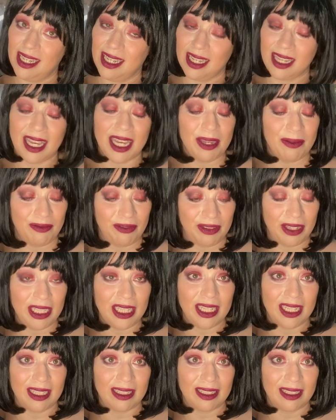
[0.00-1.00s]
I am
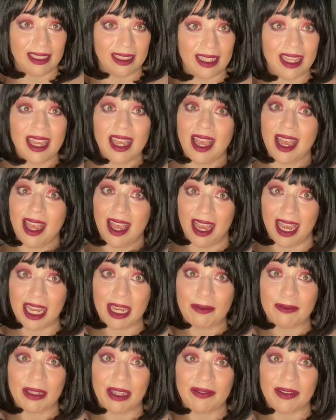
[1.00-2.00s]
feeling it. I
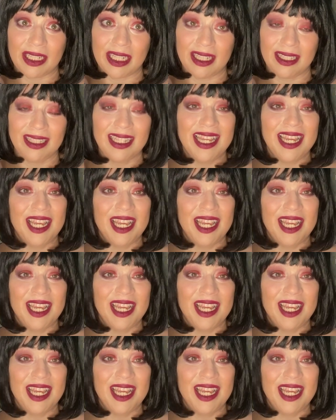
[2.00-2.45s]
am loving it.